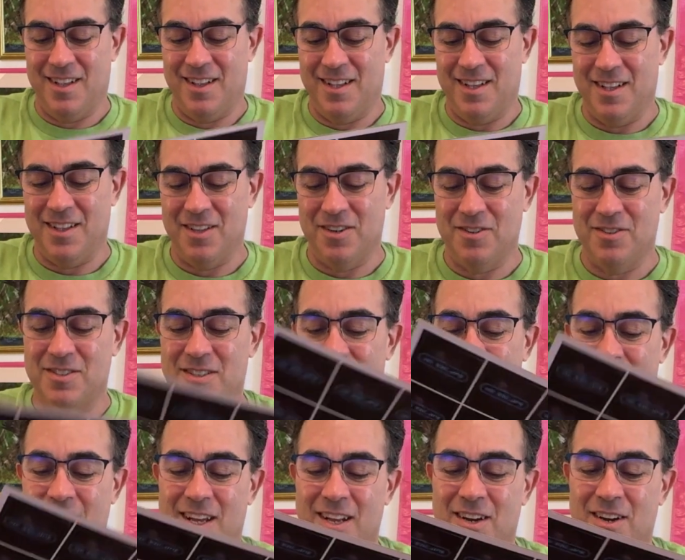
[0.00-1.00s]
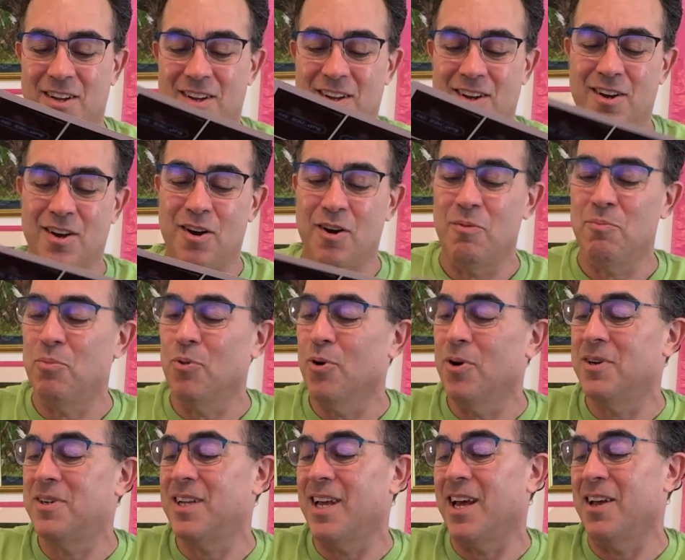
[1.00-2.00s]
And there's an
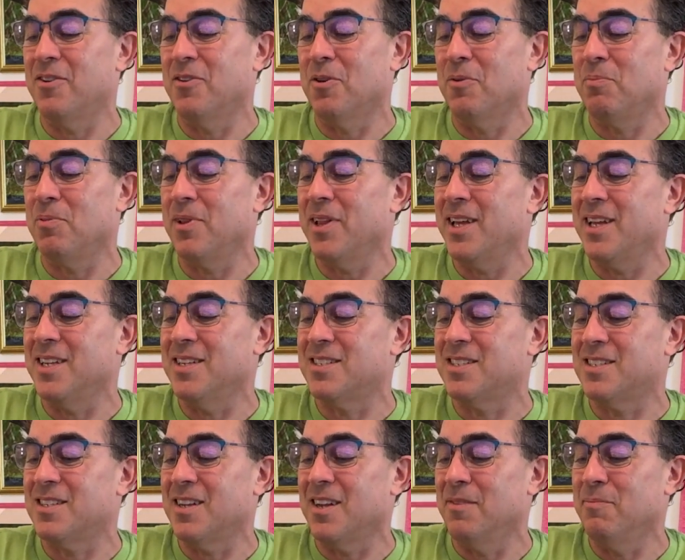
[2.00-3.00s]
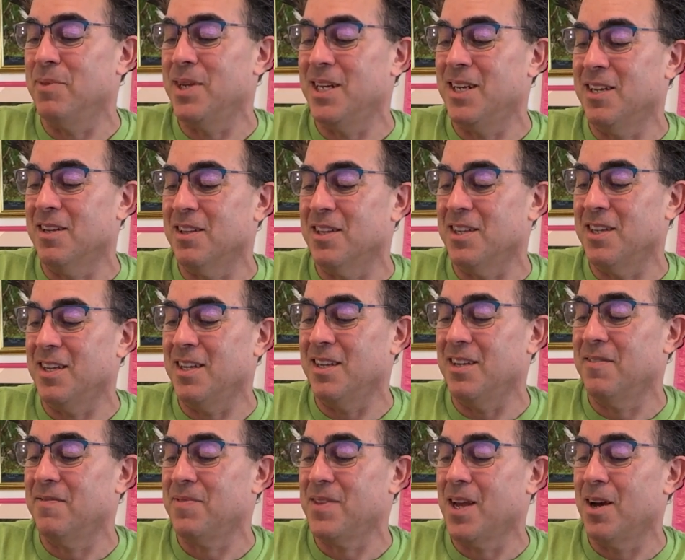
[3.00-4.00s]
abort and replace.
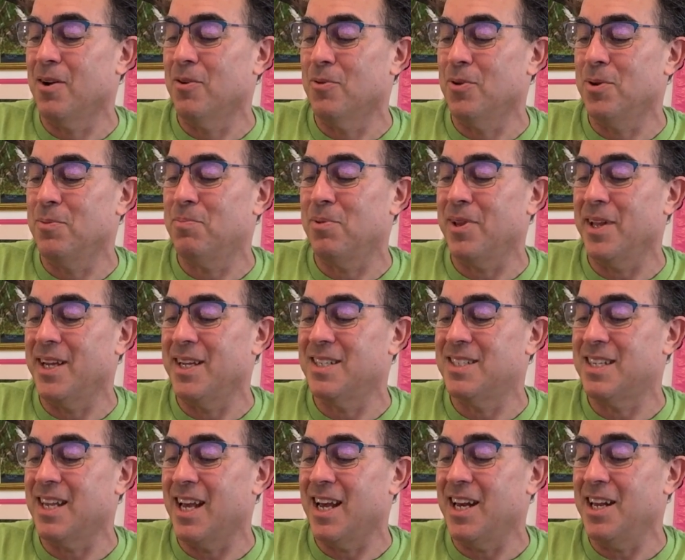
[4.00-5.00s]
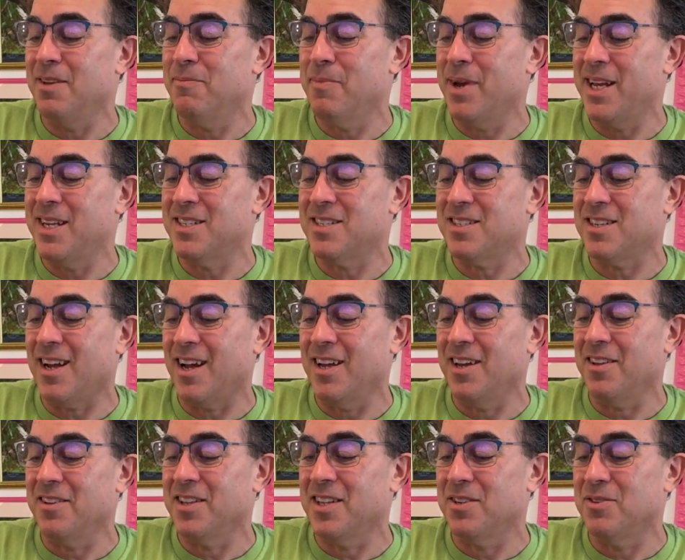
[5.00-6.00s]
Immediately replace any maze
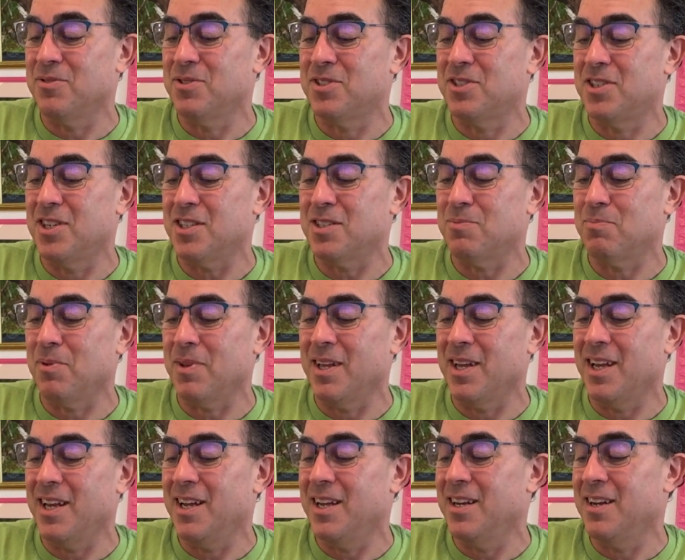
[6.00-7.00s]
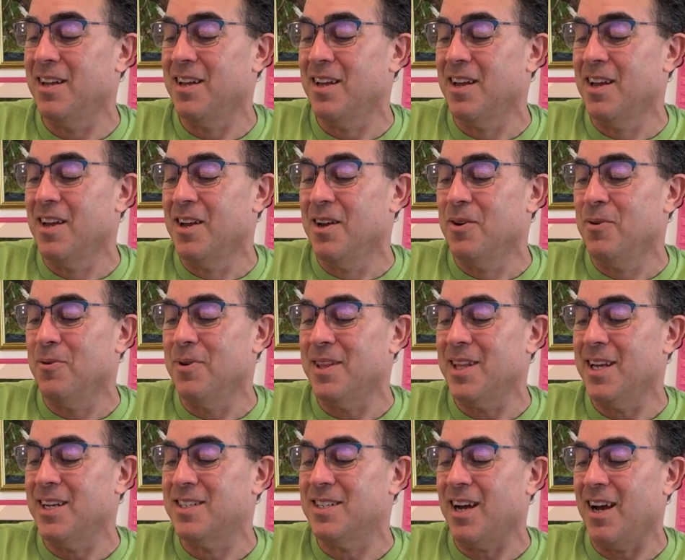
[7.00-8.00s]
tile that was just played with
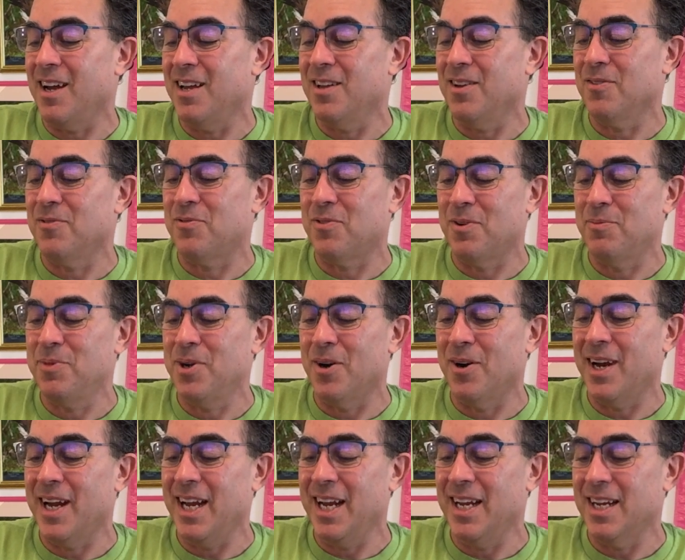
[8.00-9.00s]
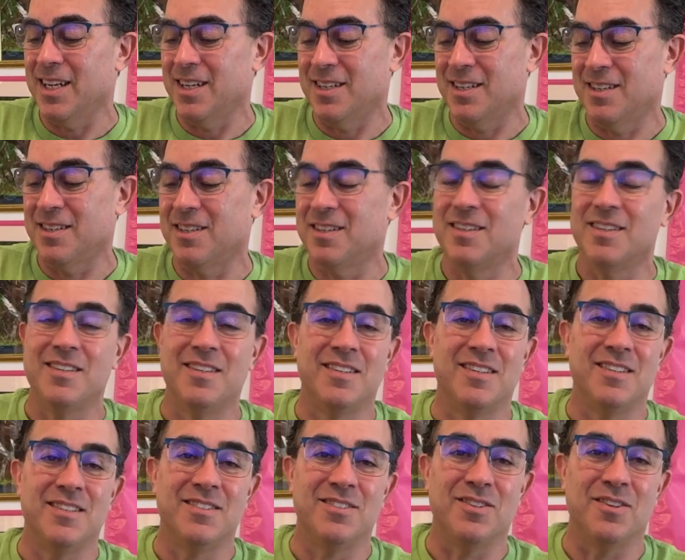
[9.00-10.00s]
a tile from your hand.
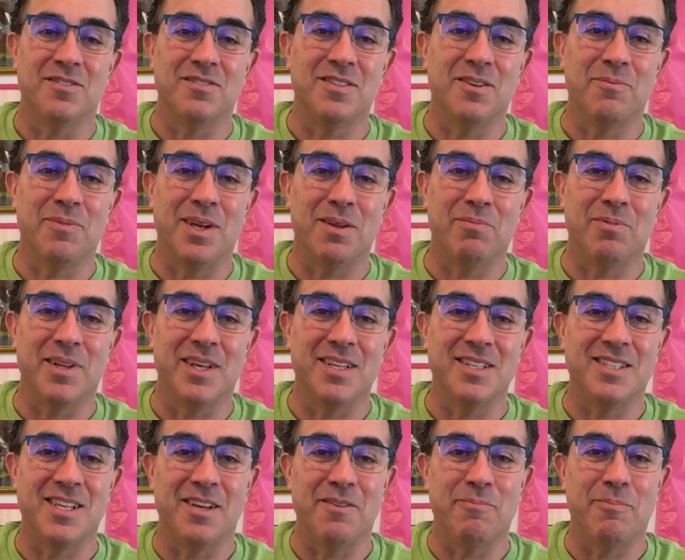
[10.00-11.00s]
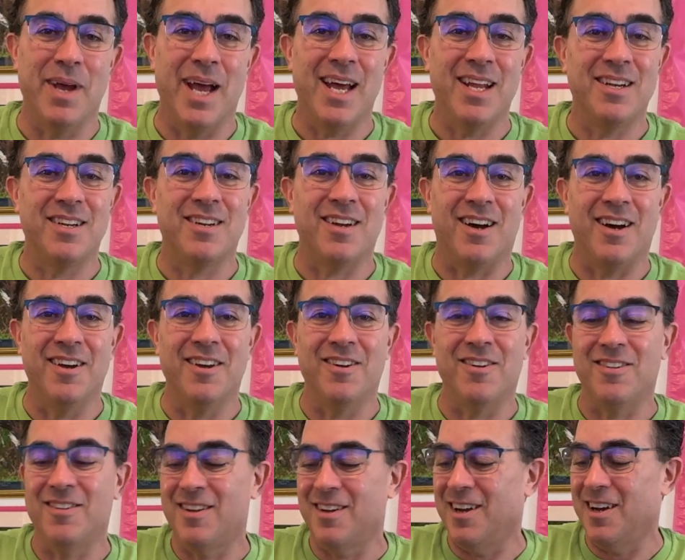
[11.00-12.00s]
So if somebody plays a bad
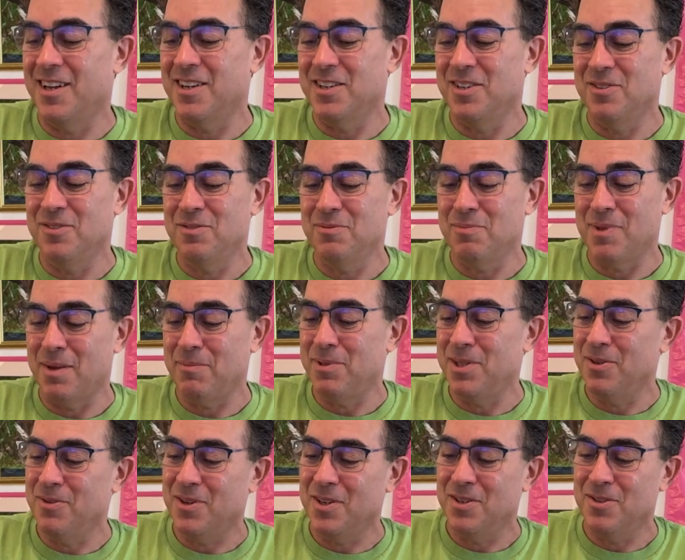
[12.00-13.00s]
tile on you, maybe you can